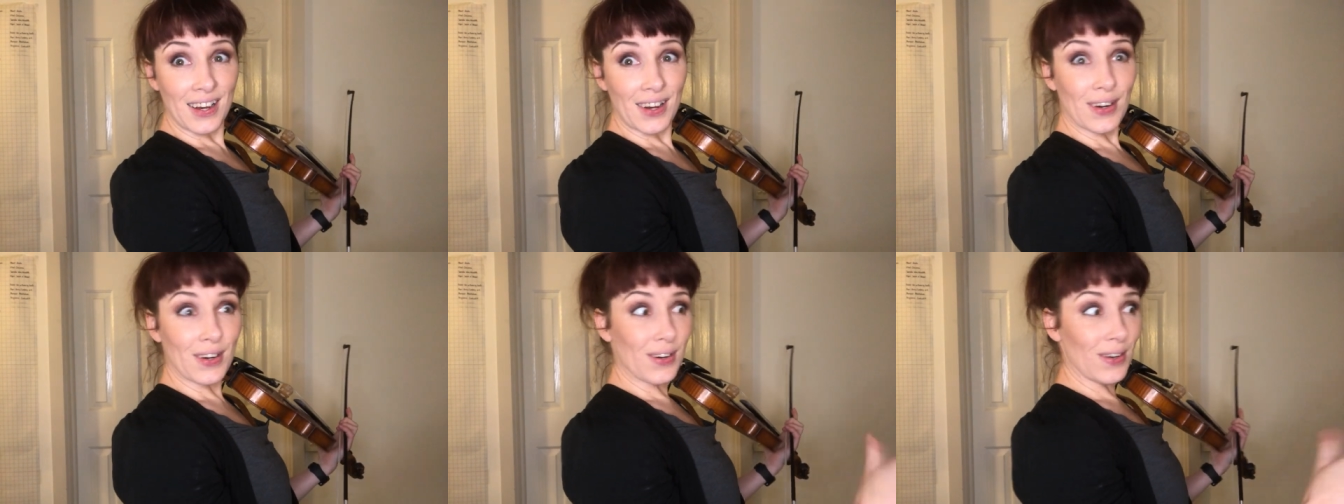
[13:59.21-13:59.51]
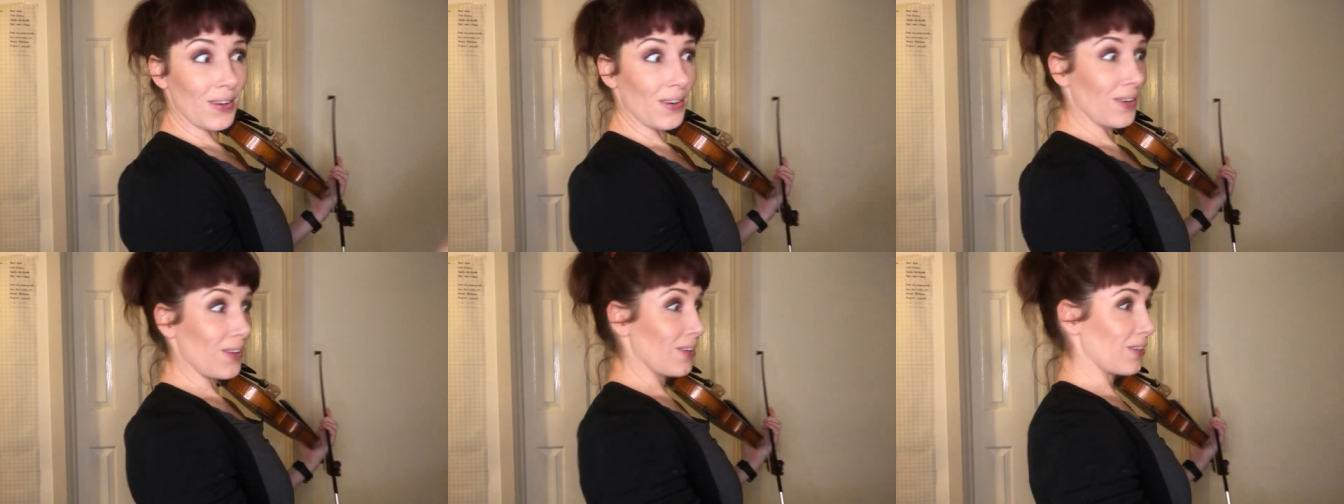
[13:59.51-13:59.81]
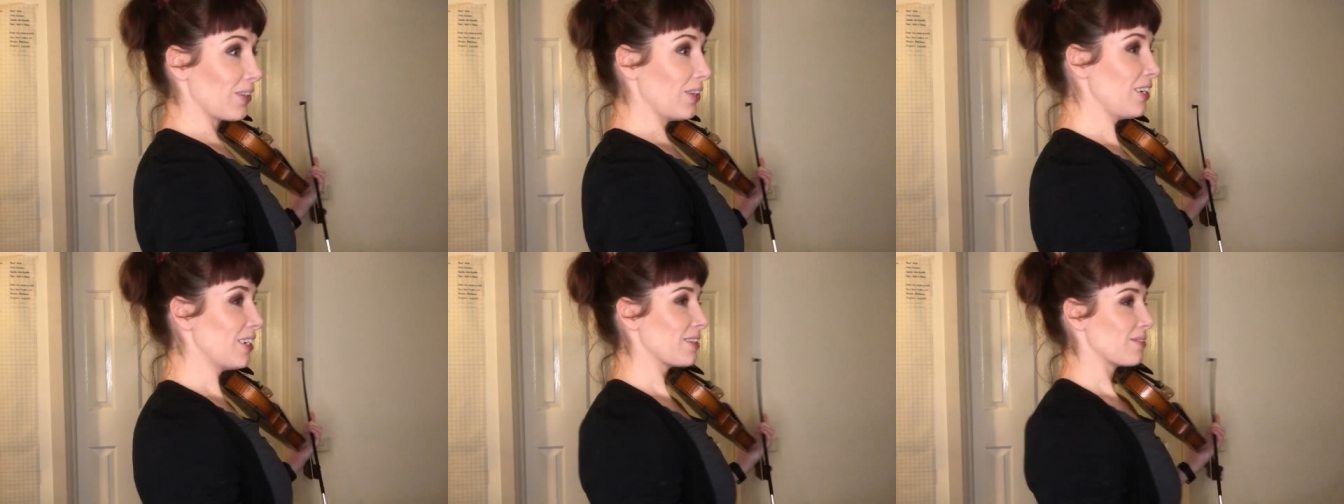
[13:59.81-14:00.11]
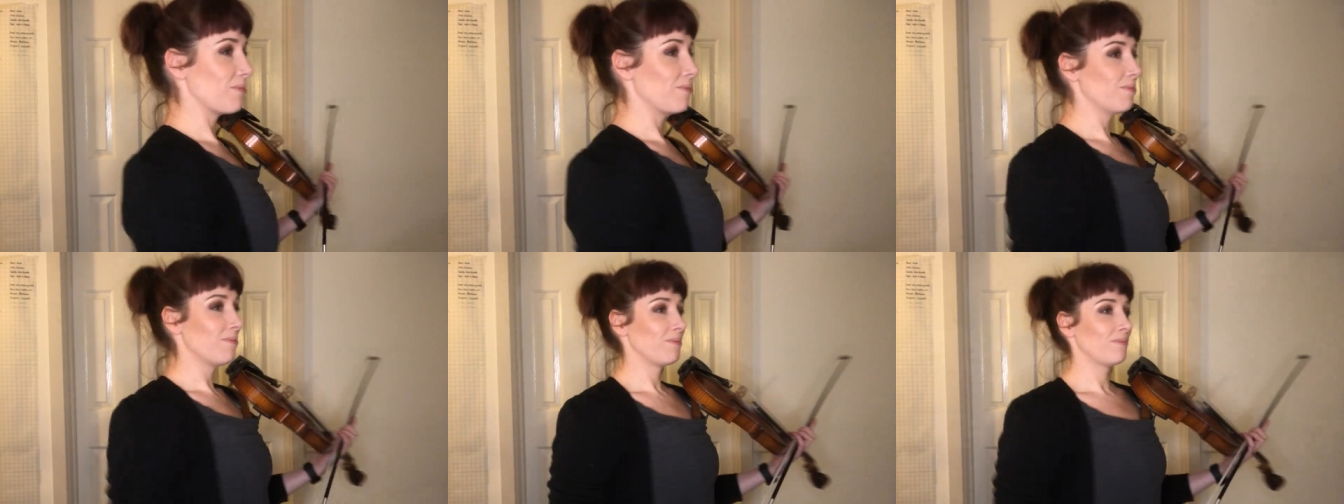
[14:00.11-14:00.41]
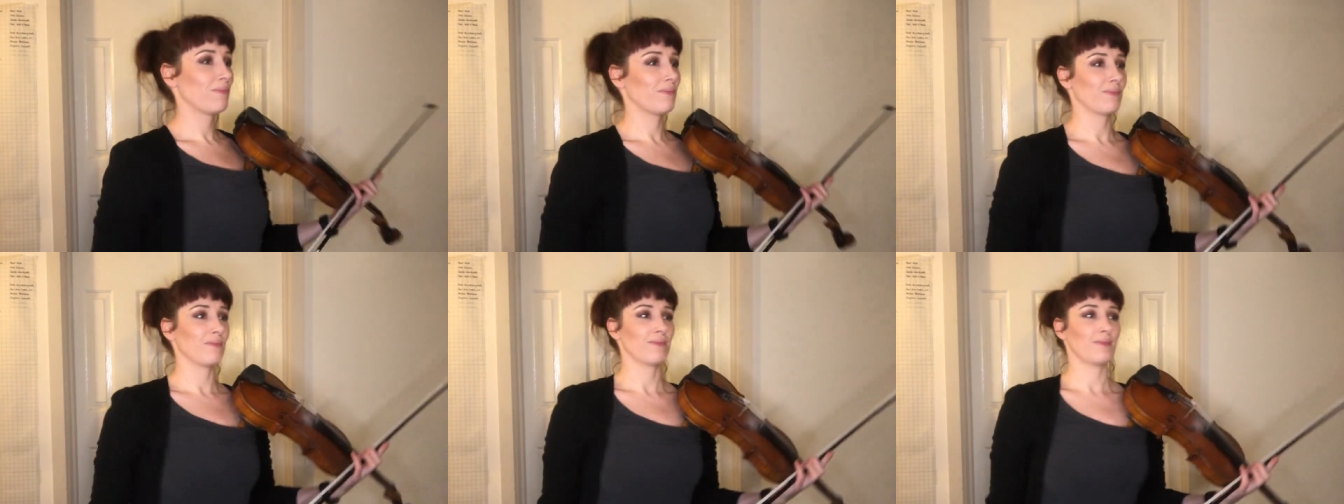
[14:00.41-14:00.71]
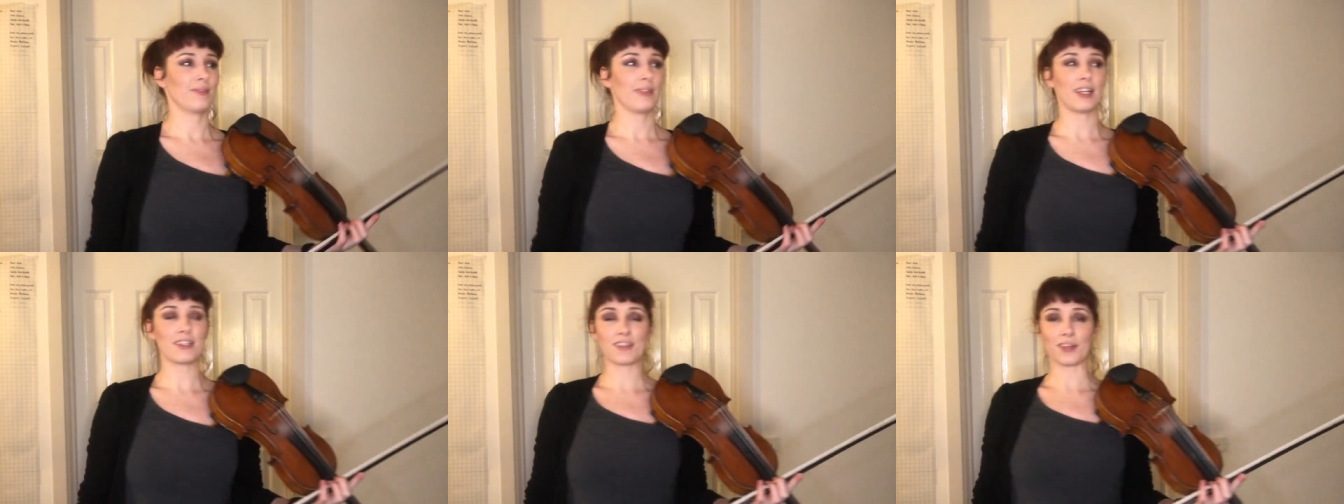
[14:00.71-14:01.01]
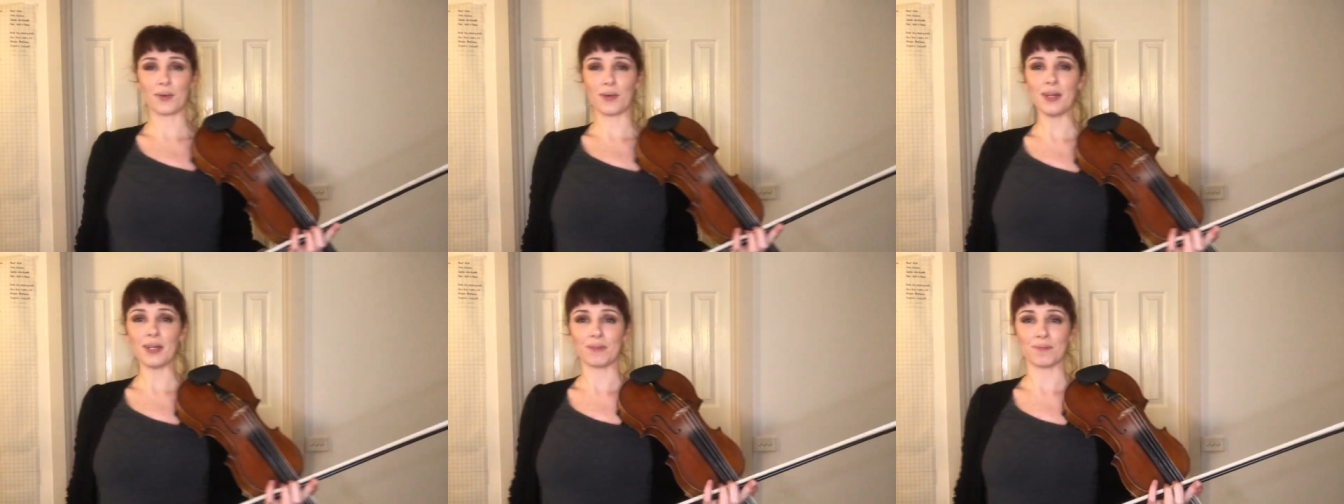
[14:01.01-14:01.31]
All good. Let's
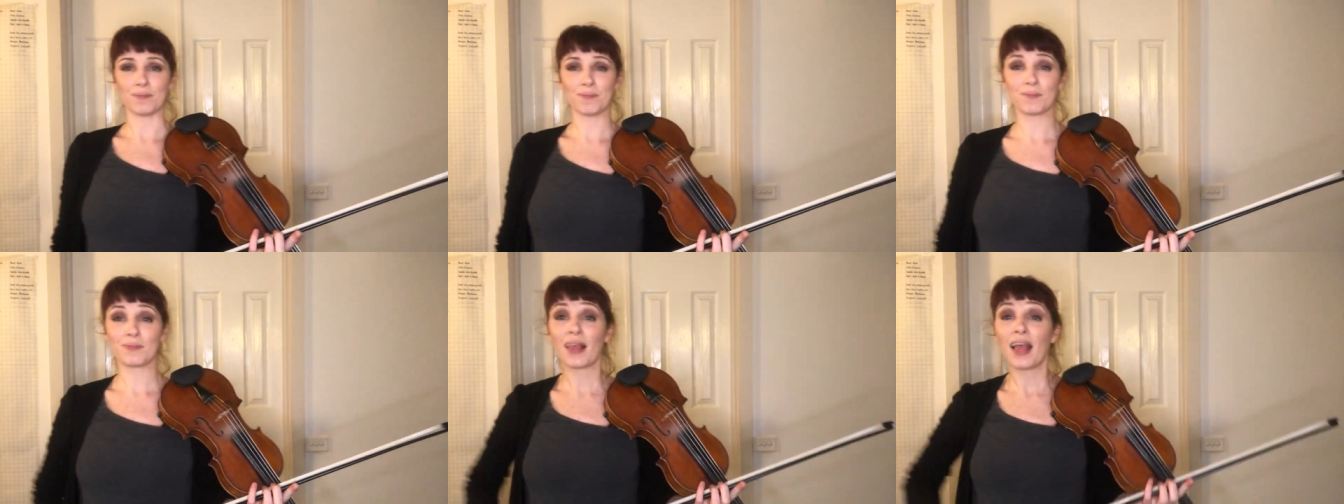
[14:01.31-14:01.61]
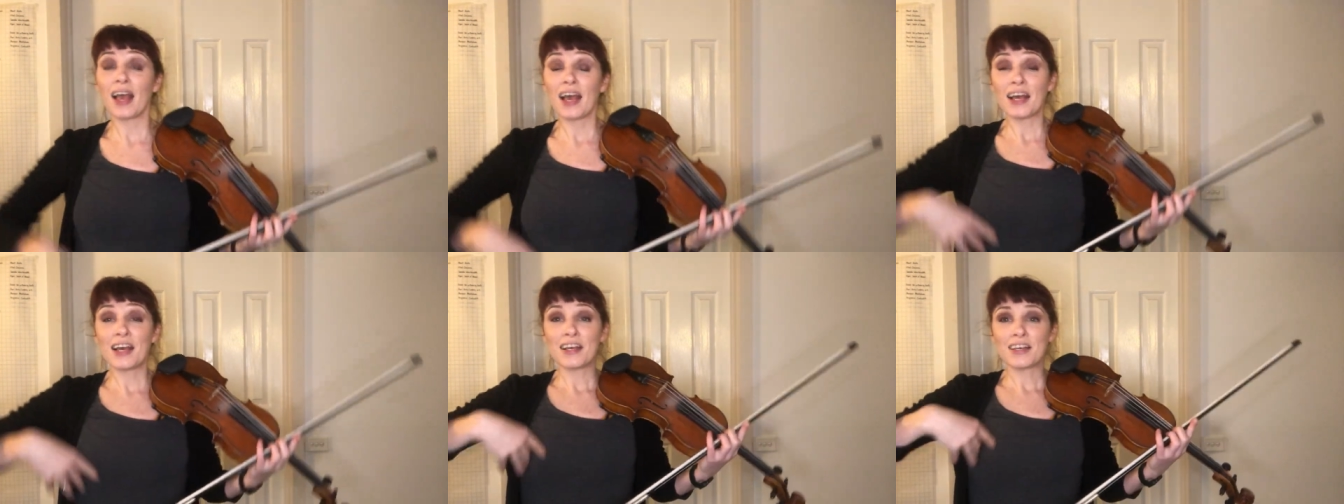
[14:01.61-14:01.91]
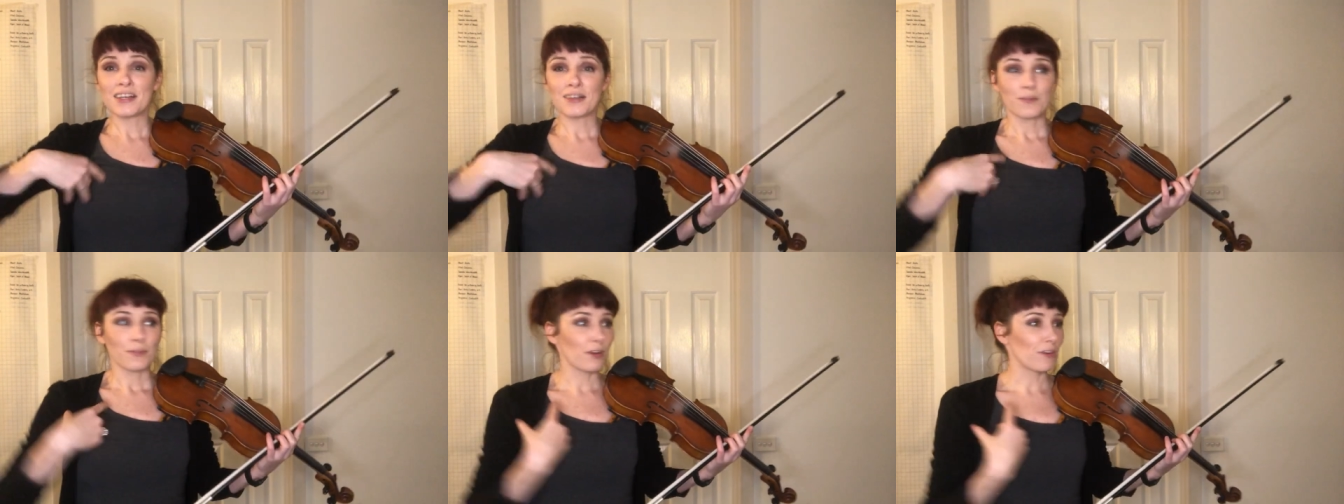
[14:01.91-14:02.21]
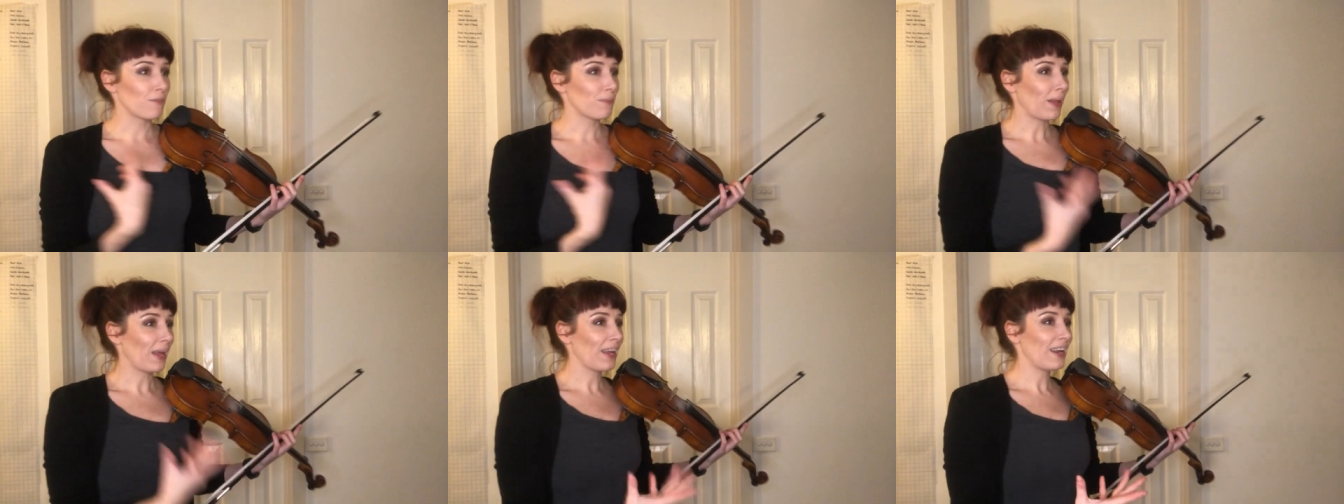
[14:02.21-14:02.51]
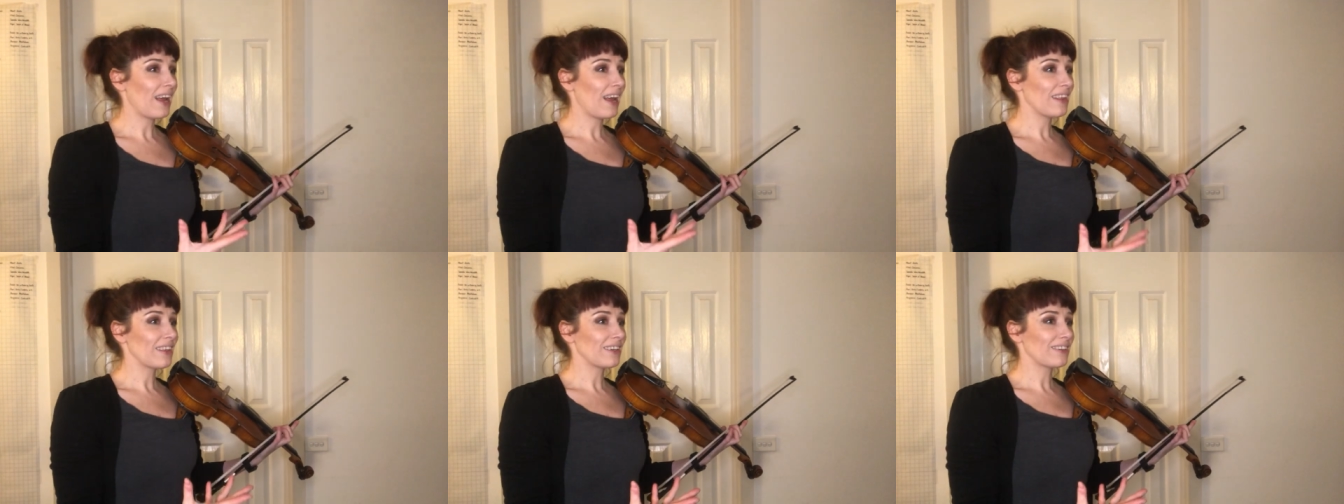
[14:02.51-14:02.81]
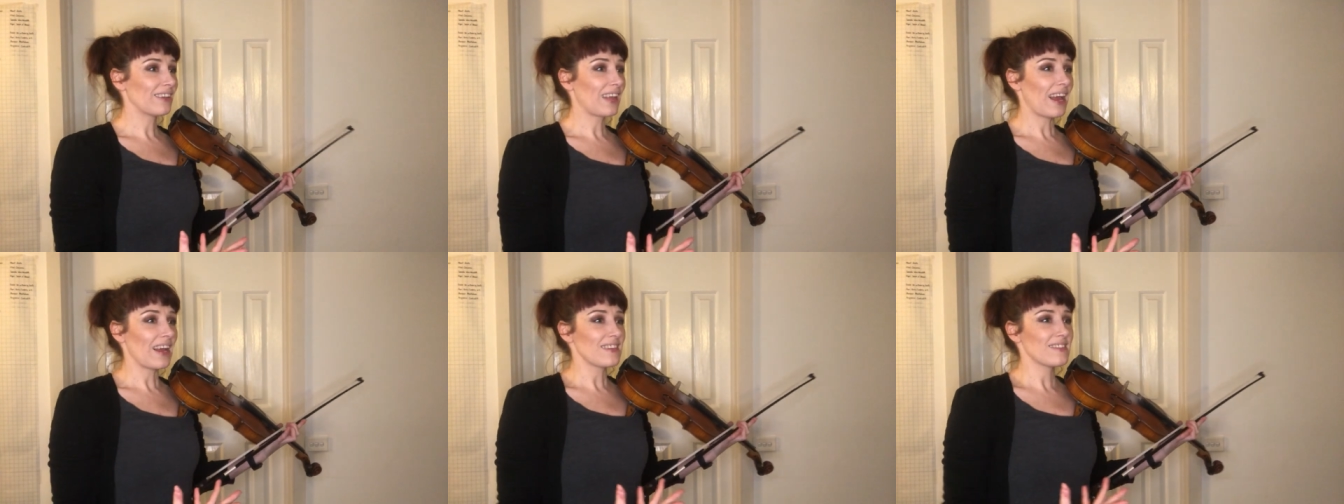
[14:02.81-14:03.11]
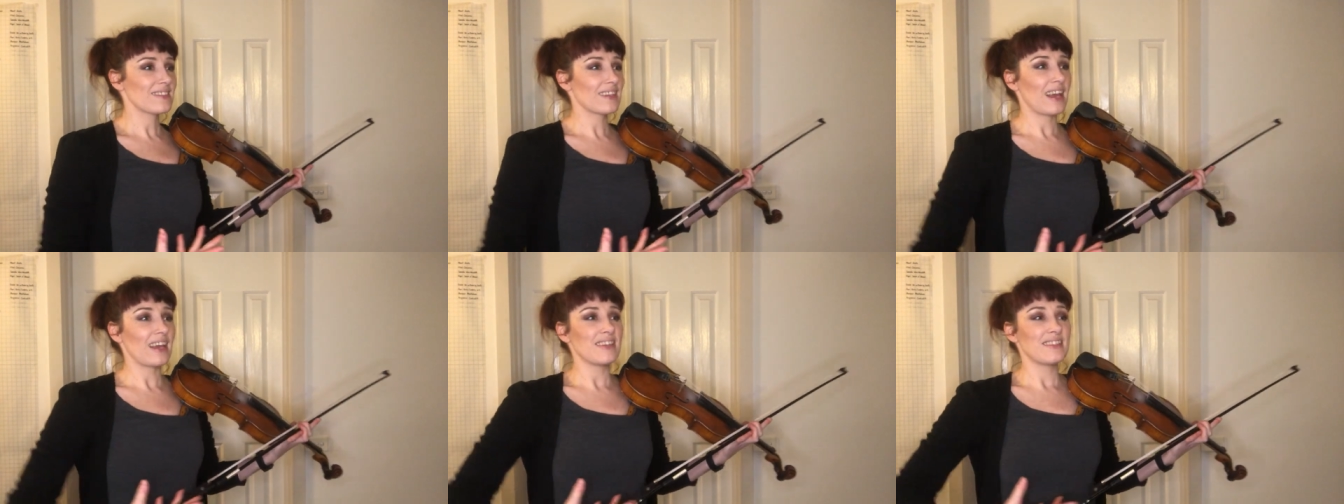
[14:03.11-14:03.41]
go on. We've played our little
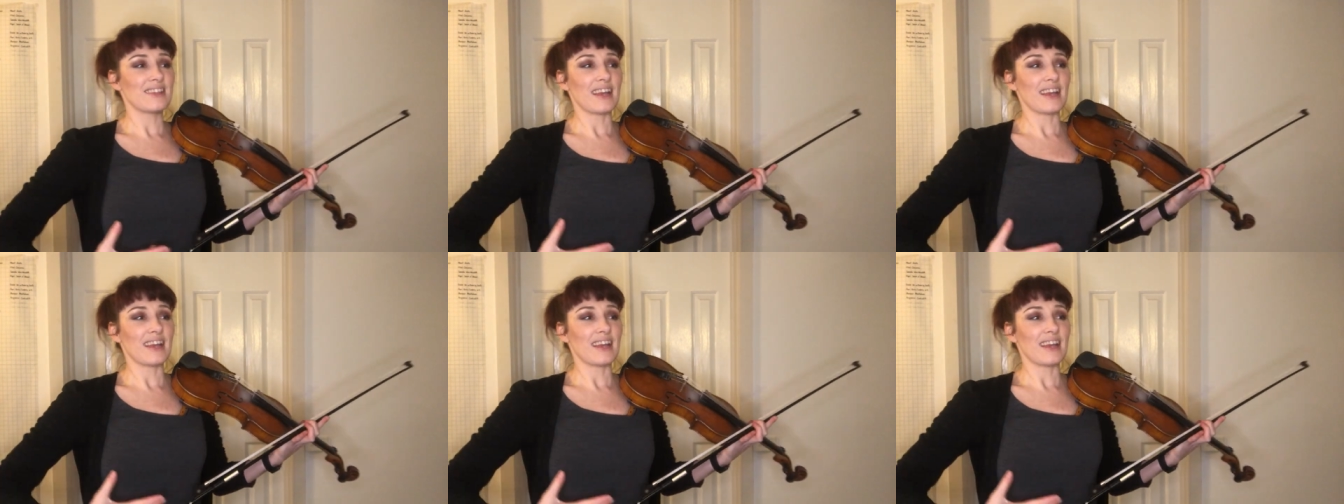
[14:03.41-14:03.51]
cascade